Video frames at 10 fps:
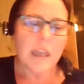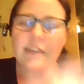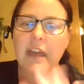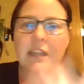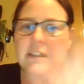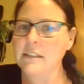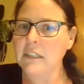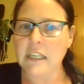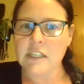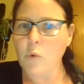That
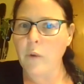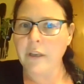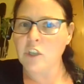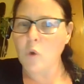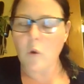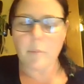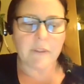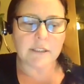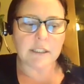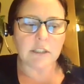instantly is going to show up in
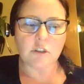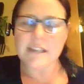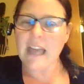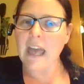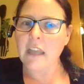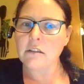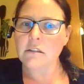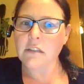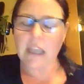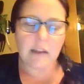the teacher's end
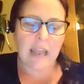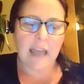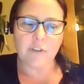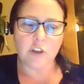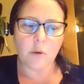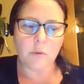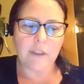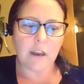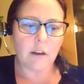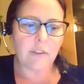and have a note
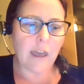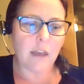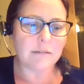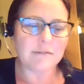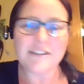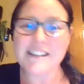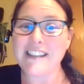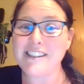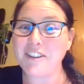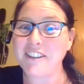there that
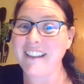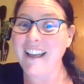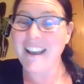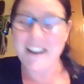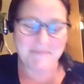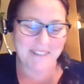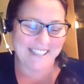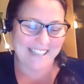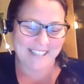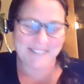says good luck,
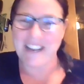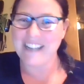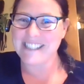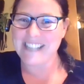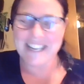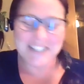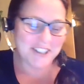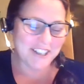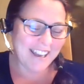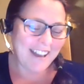because that's what I just
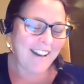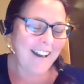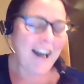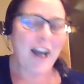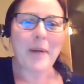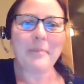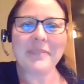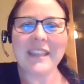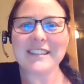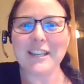entered.
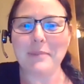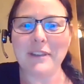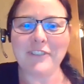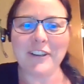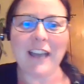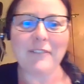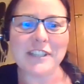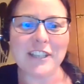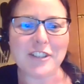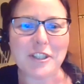That's going to be a fun
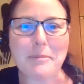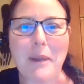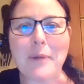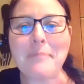conversation tomorrow.